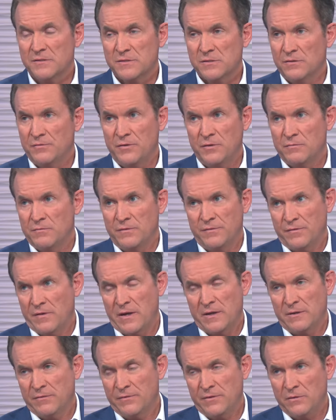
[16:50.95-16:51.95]
So if you
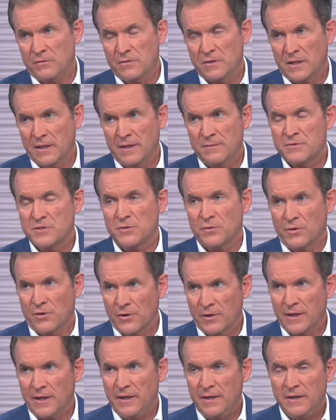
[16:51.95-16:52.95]
mm-hmm. if you claim too
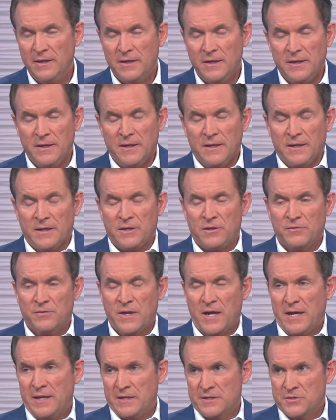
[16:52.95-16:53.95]
early, right,
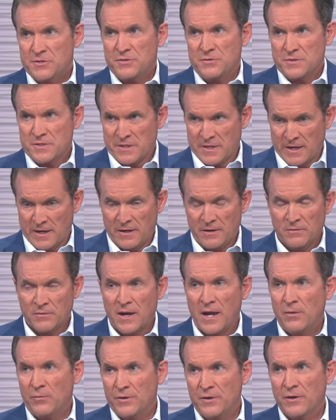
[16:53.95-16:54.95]
you've got issues there,
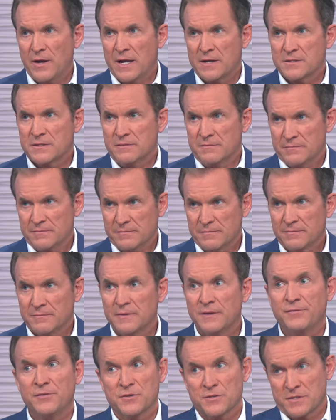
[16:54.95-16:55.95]
right? If where you're, you're actually, still
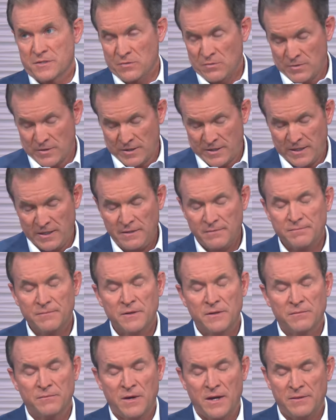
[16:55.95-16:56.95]
working, if you're still working,
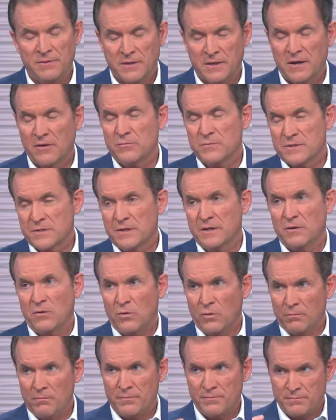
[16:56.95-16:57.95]
yep. right, the government's mm -hmm. going
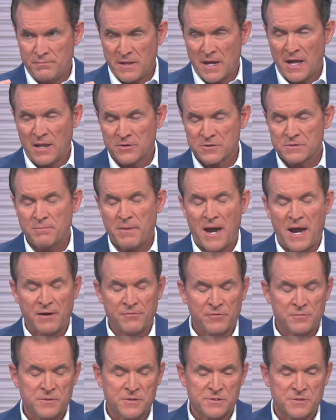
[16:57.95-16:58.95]
to hold dollars
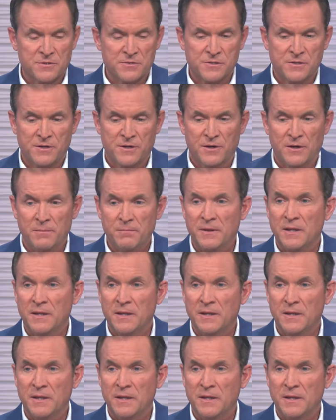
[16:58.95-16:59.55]
back from your Social Security.